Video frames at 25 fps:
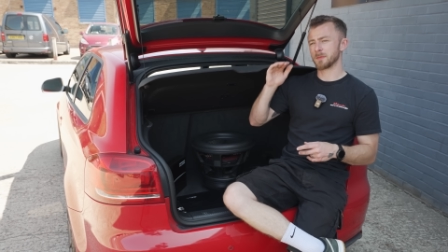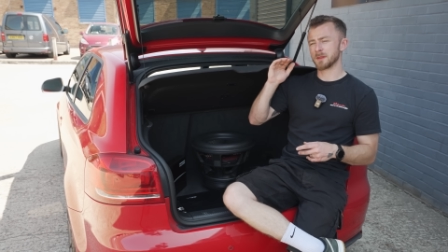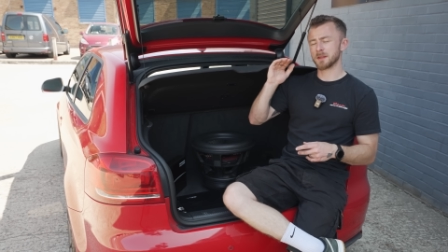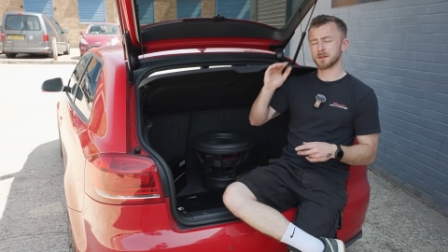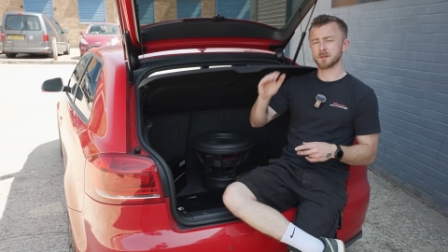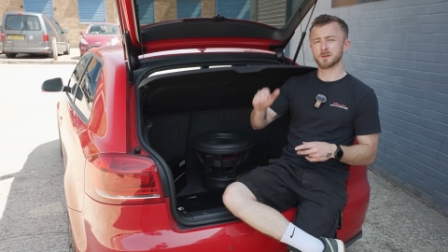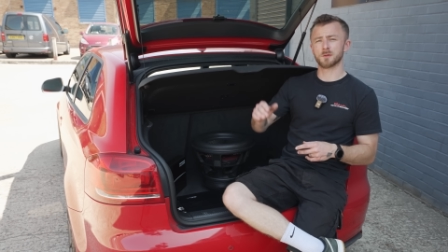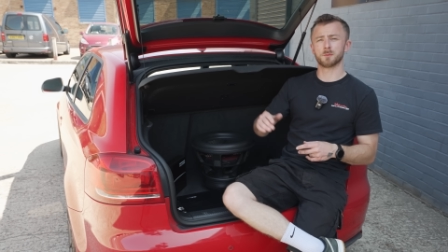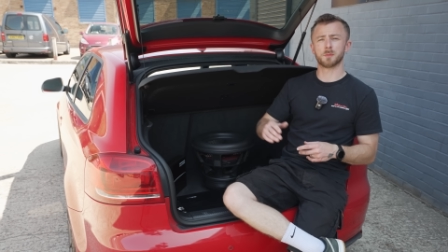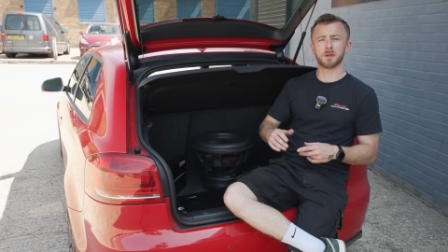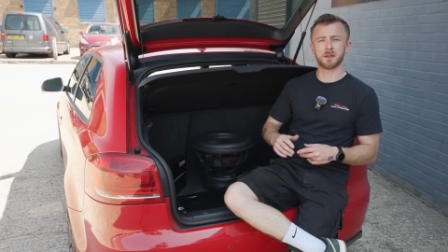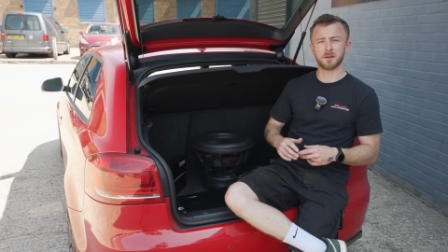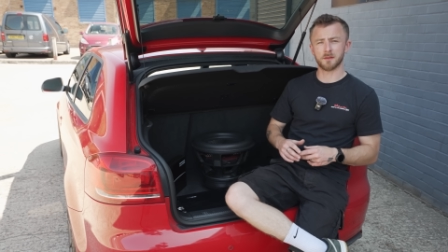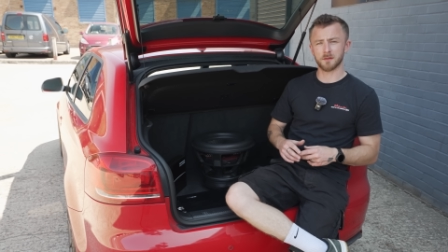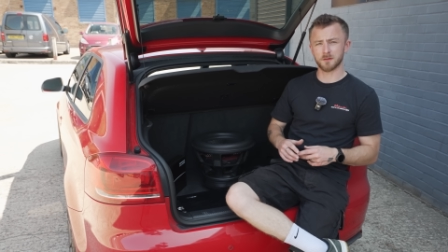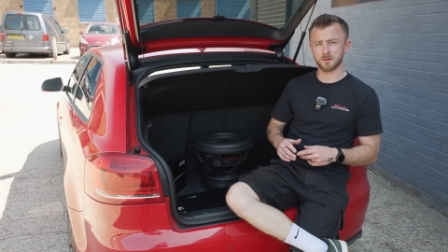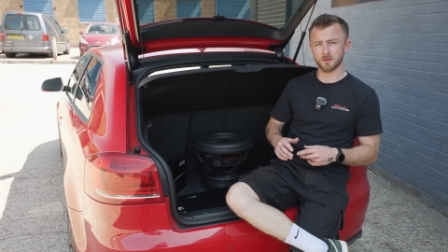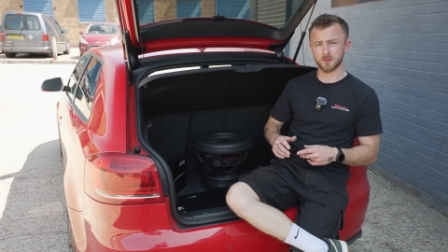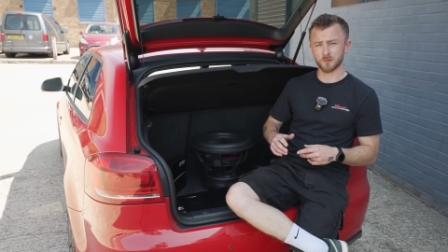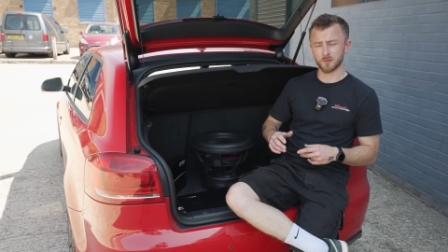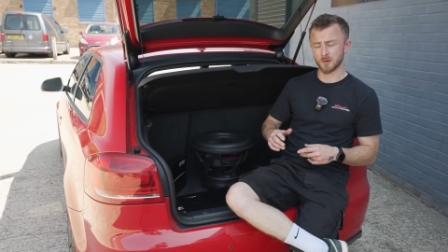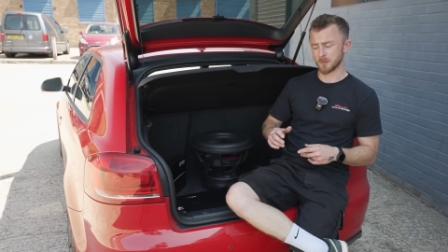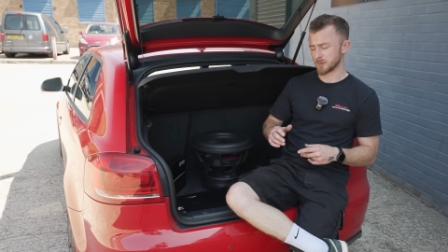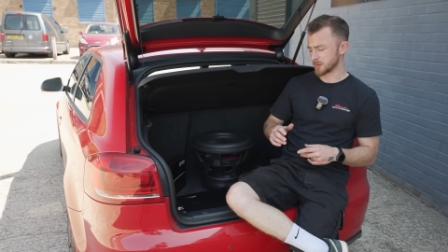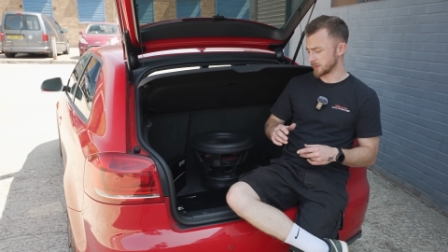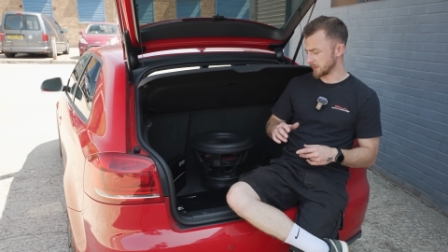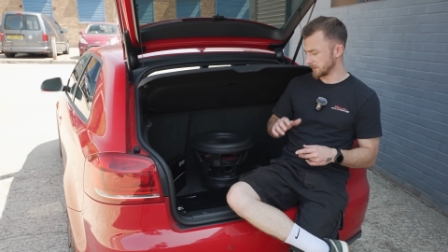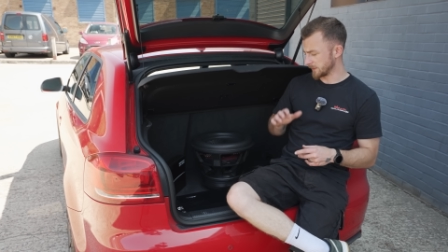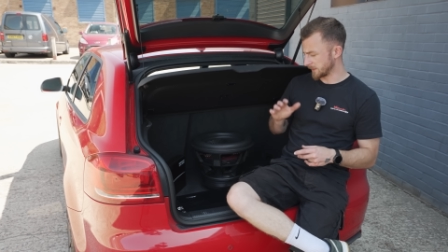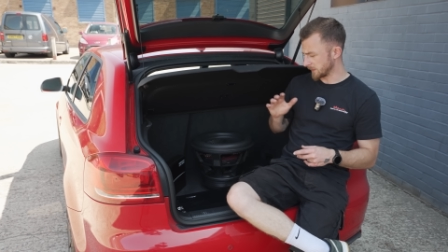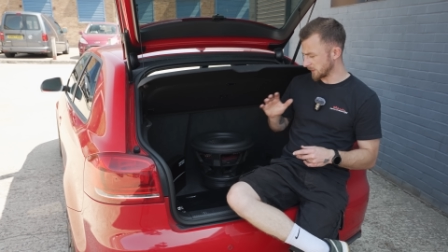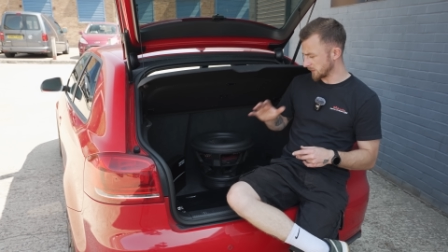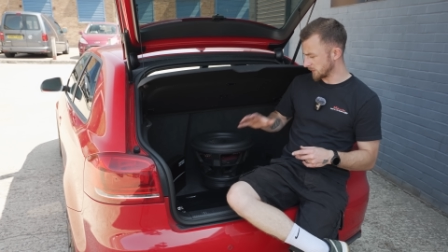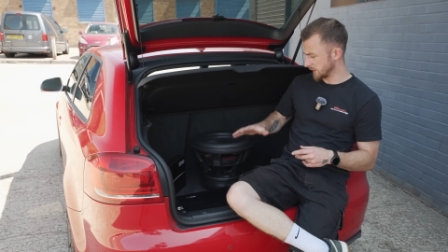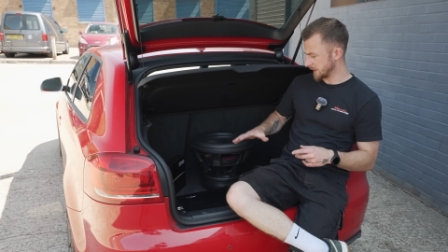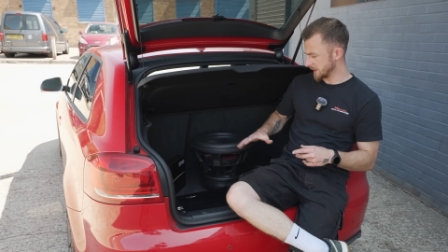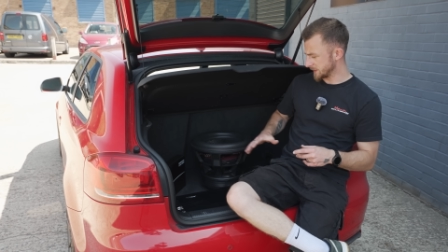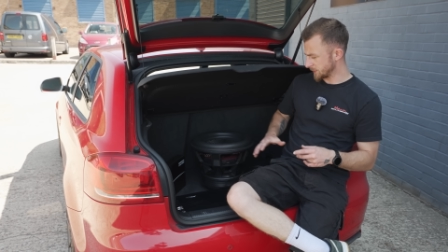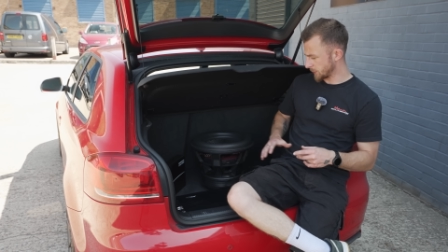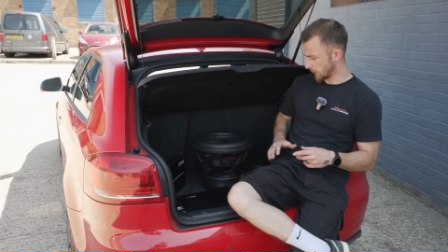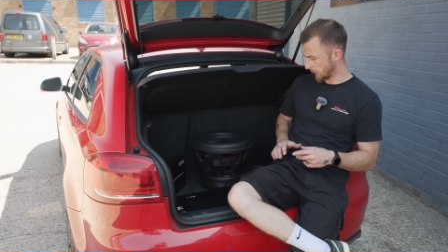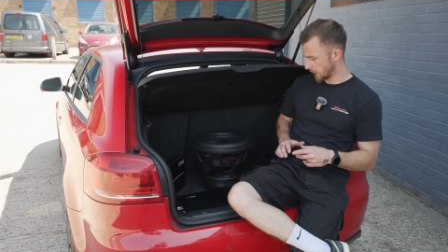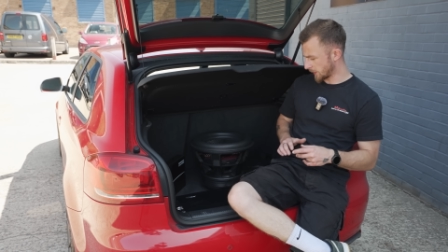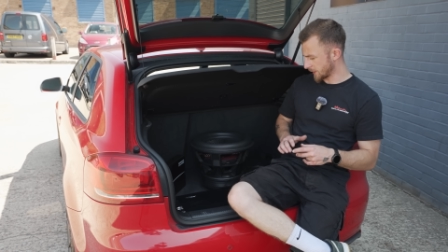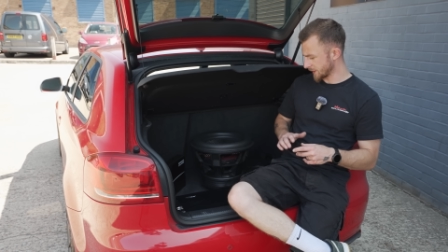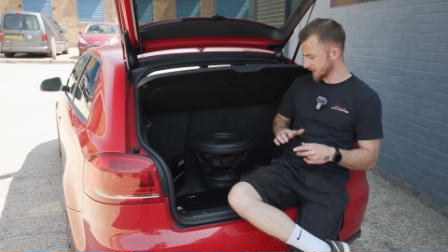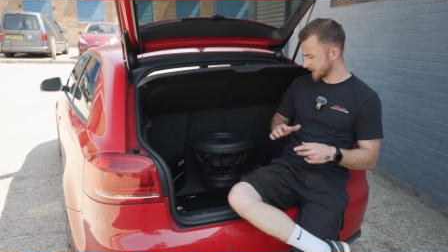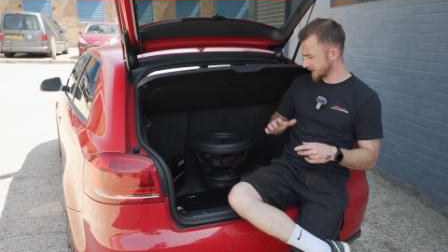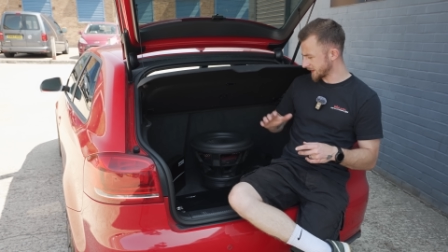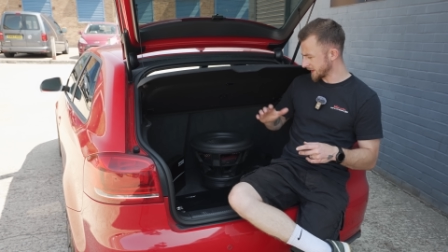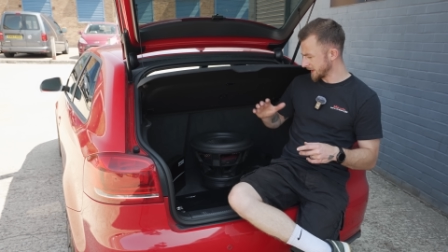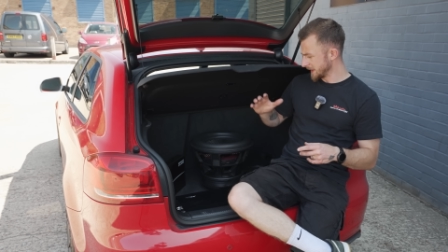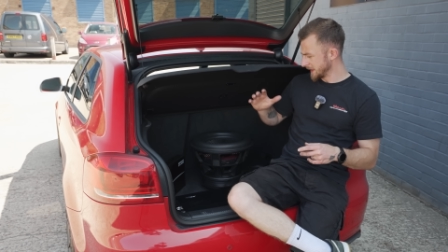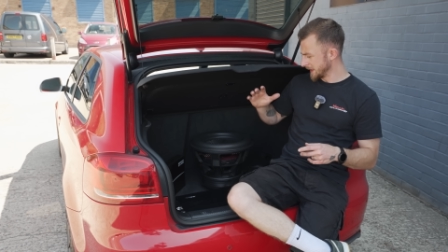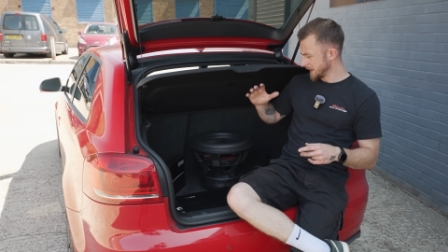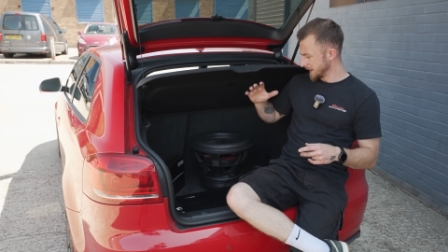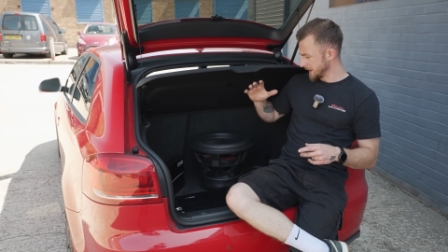Links will be in the description for all these products.